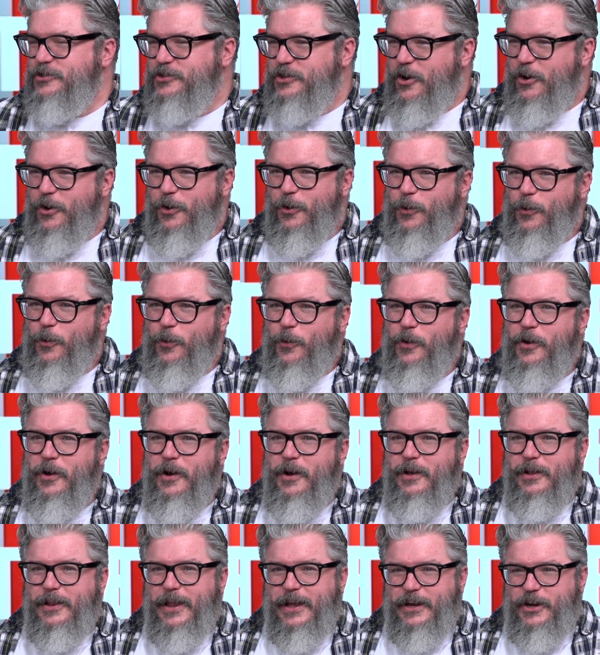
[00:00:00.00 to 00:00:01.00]
so you,
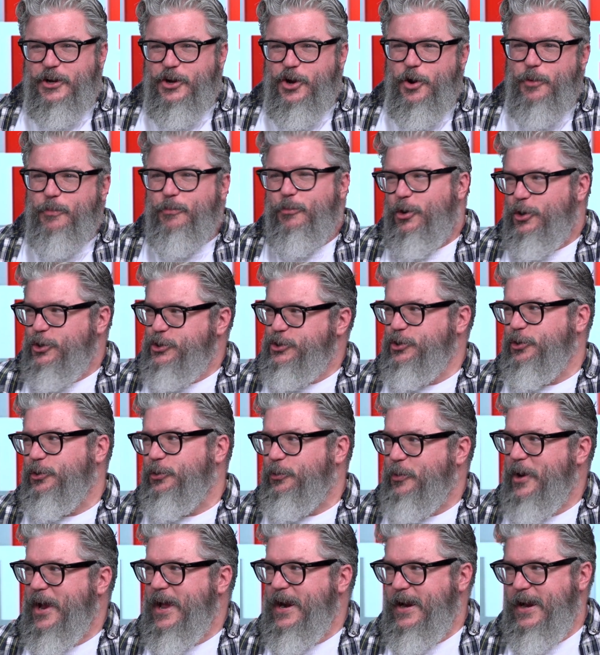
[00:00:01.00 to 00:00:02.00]
like
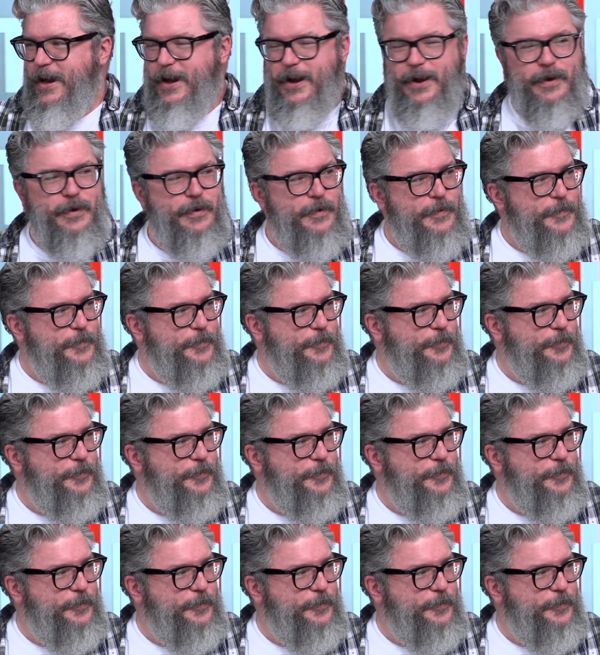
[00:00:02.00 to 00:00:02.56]
commercial ready. Mm-hmm.